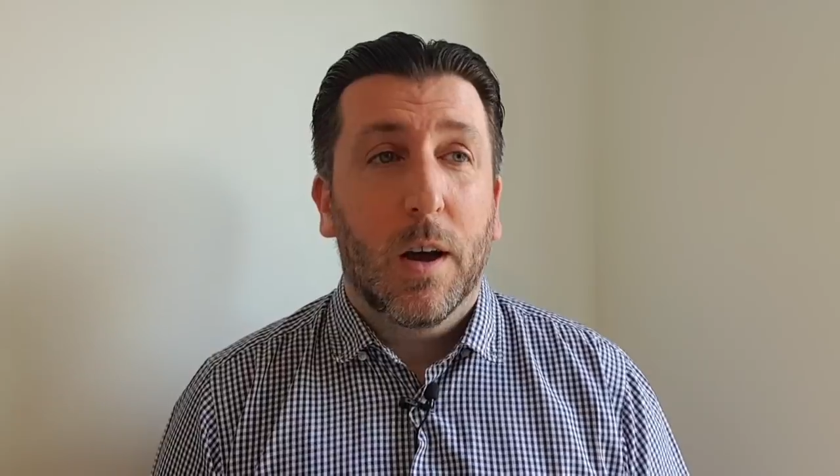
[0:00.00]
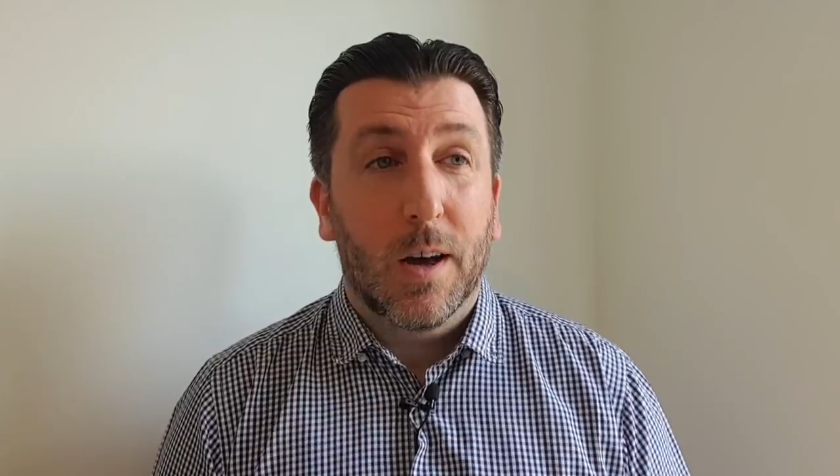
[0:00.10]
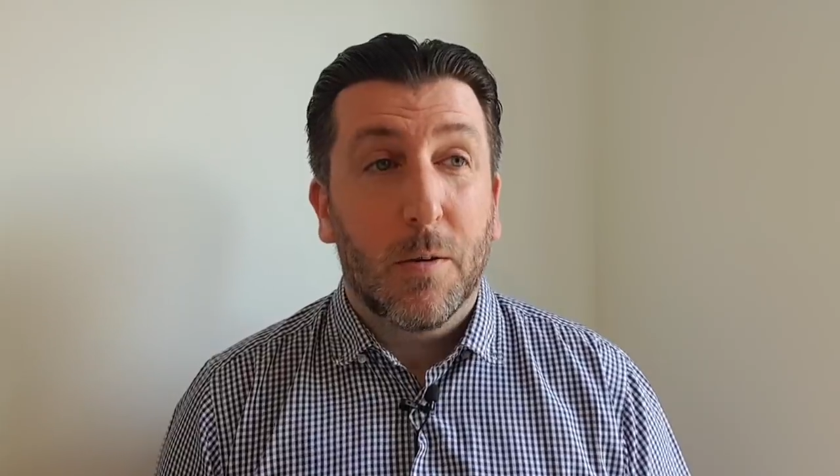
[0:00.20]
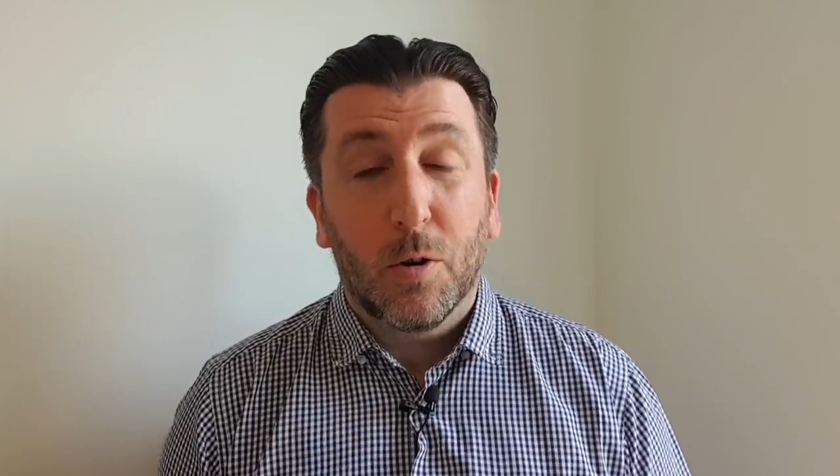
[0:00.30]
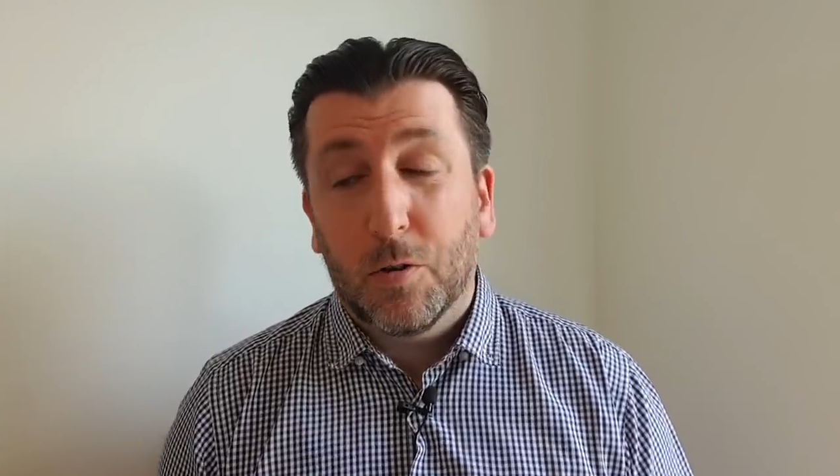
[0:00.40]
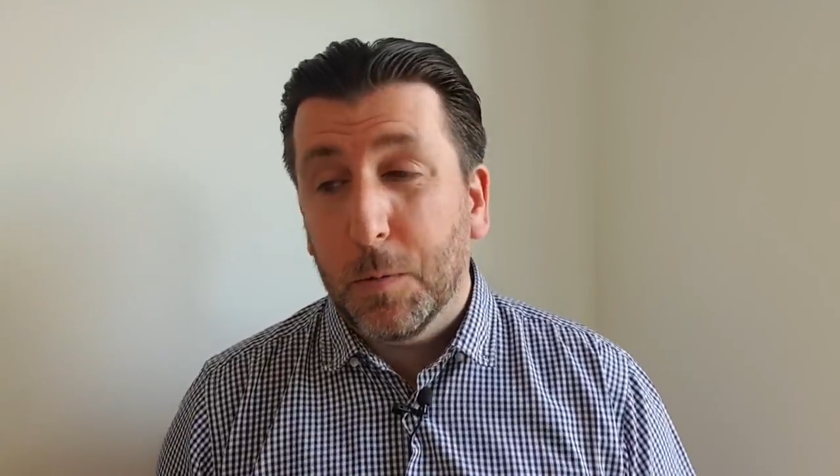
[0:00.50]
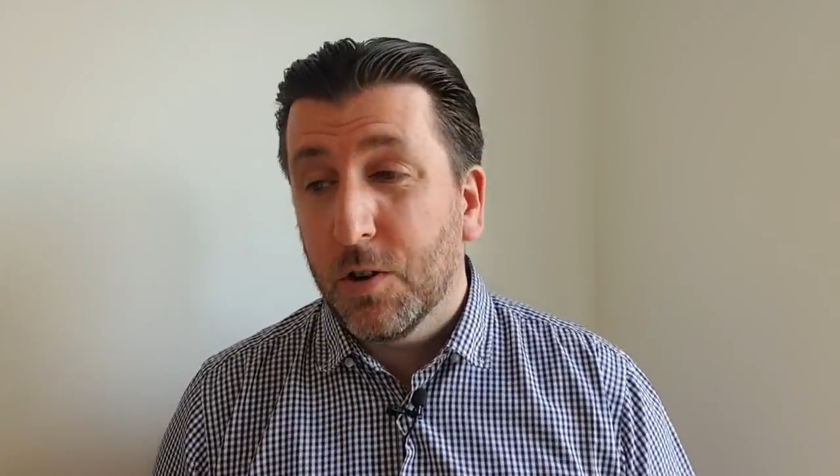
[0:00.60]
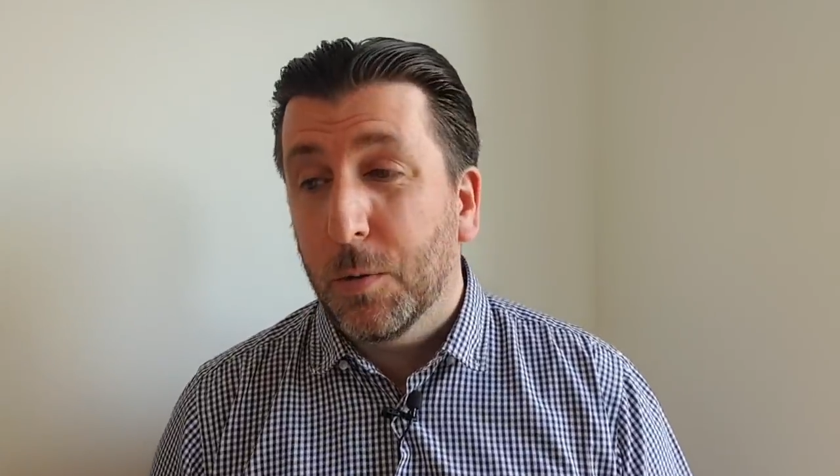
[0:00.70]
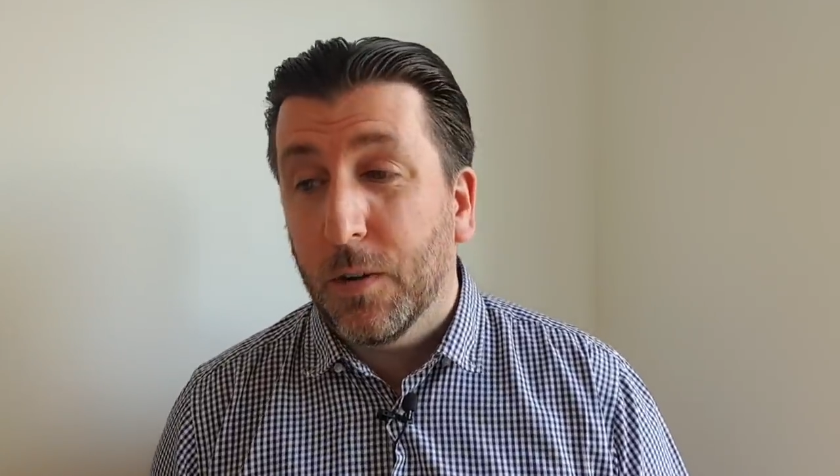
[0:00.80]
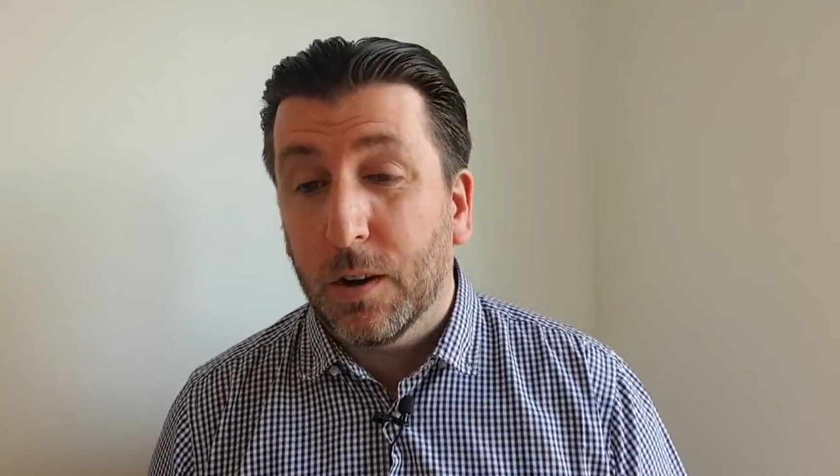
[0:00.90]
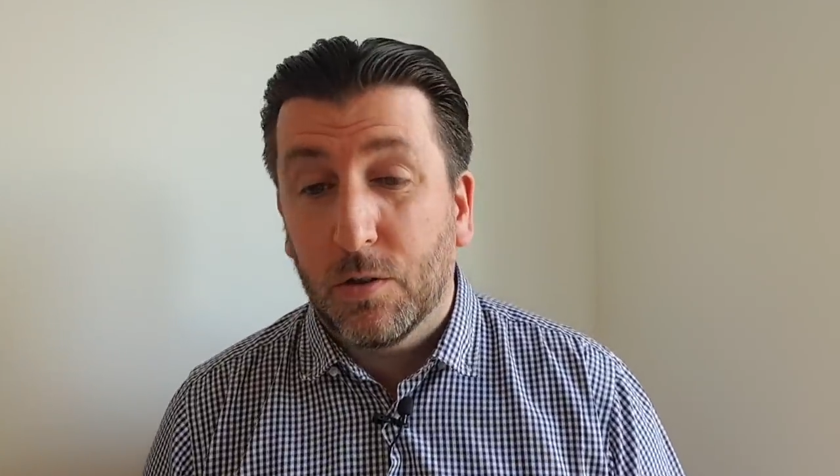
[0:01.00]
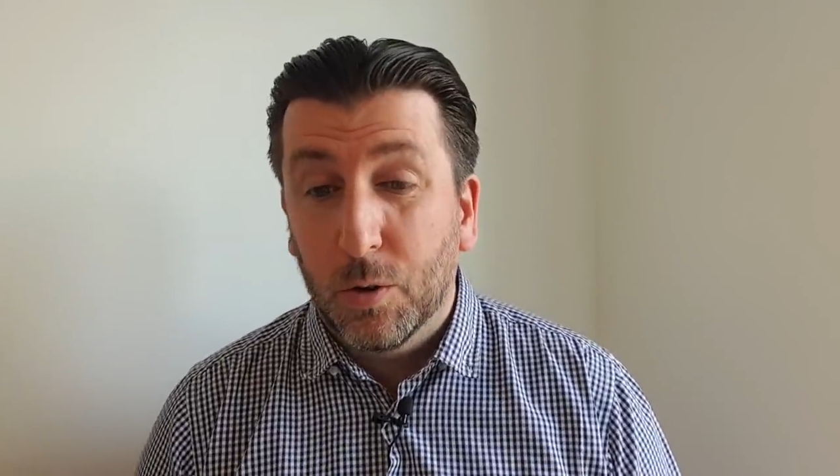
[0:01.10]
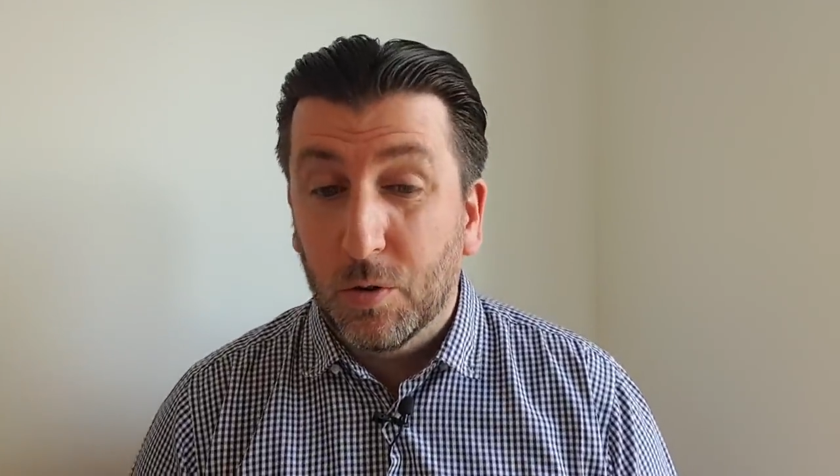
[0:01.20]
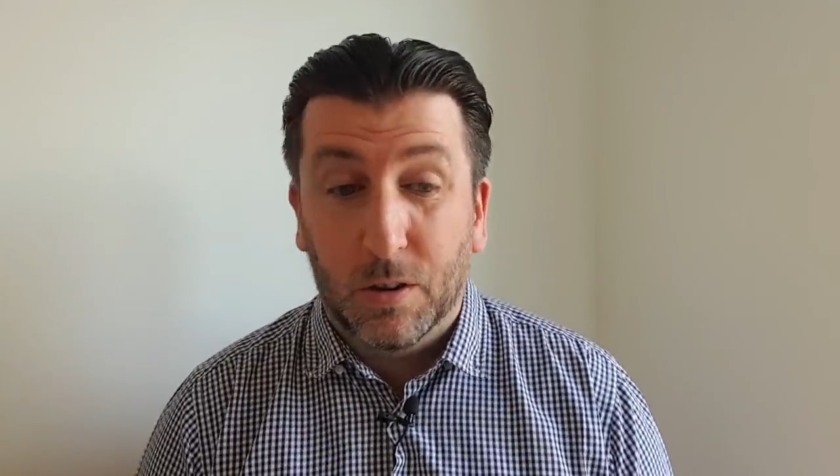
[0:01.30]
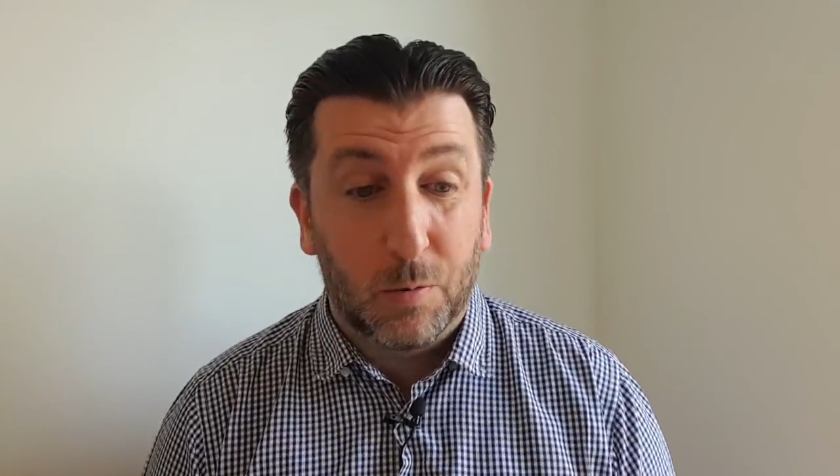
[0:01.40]
Especially with
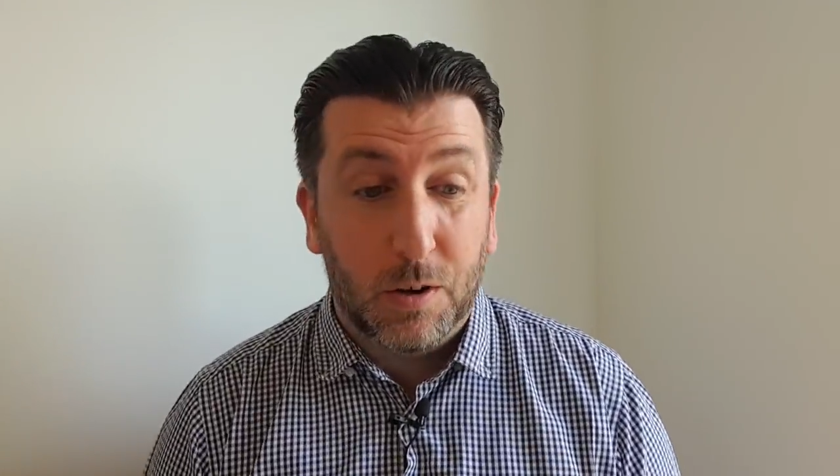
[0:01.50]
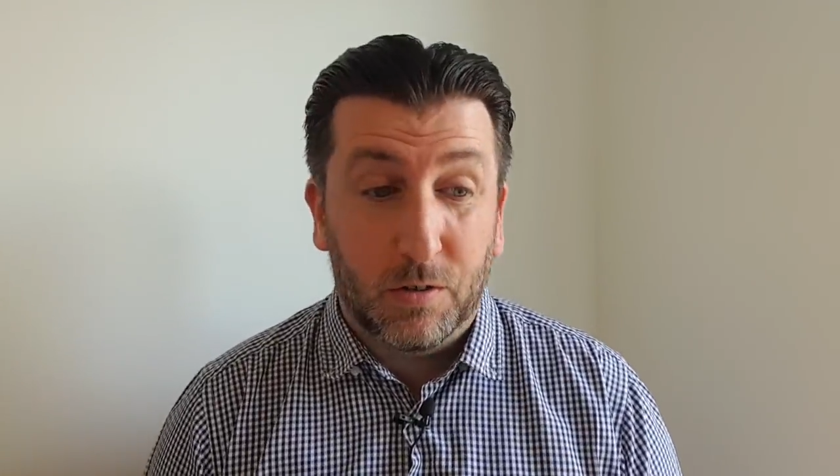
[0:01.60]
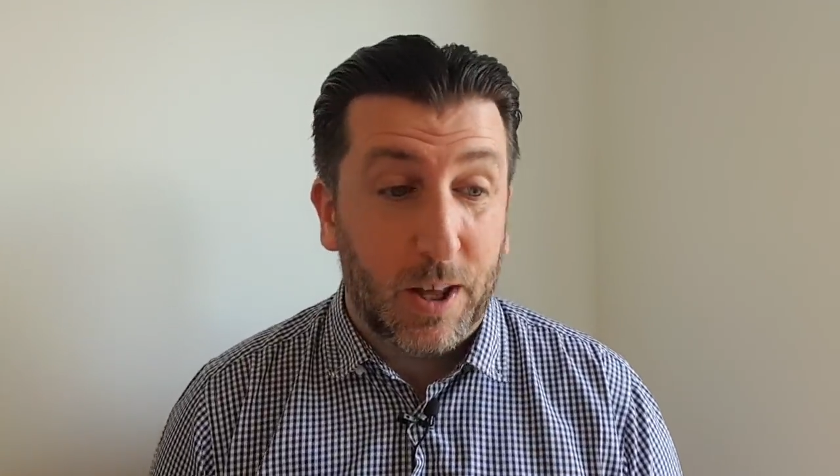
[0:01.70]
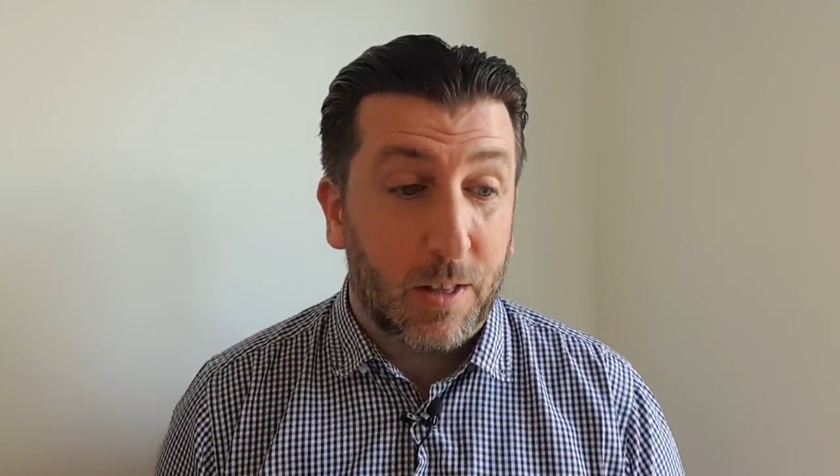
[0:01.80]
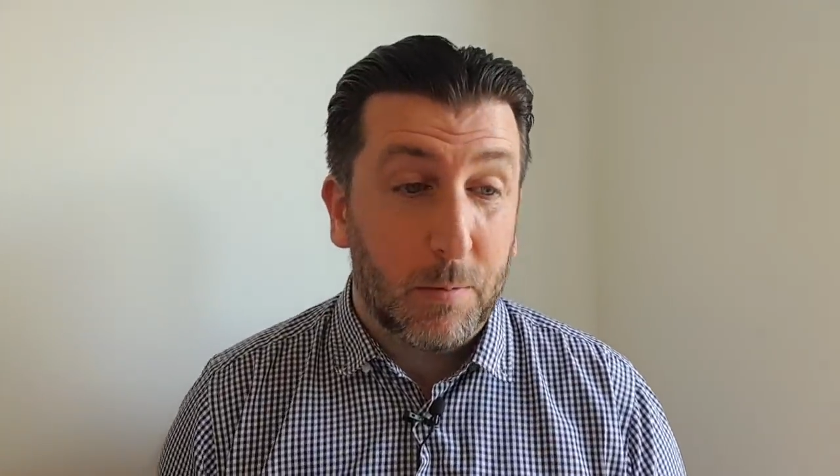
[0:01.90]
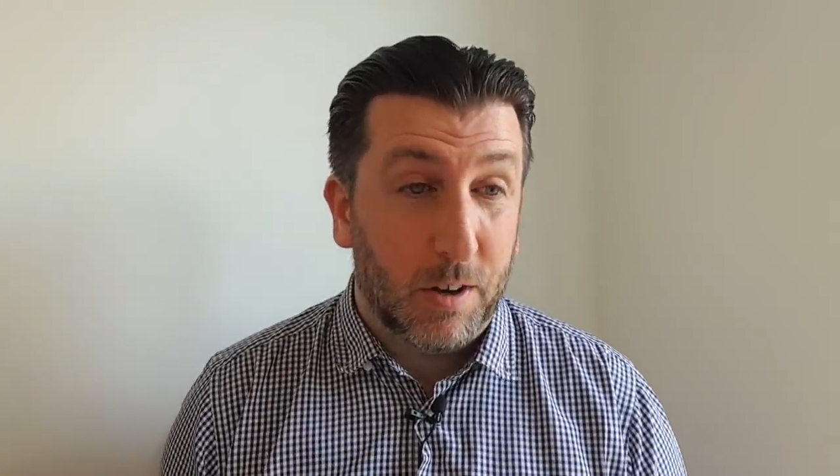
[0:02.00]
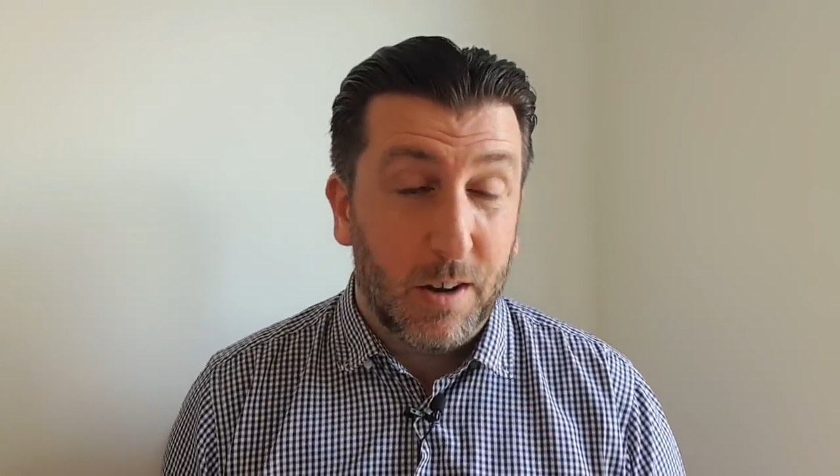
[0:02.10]
Hasenhüttl as well at Southampton.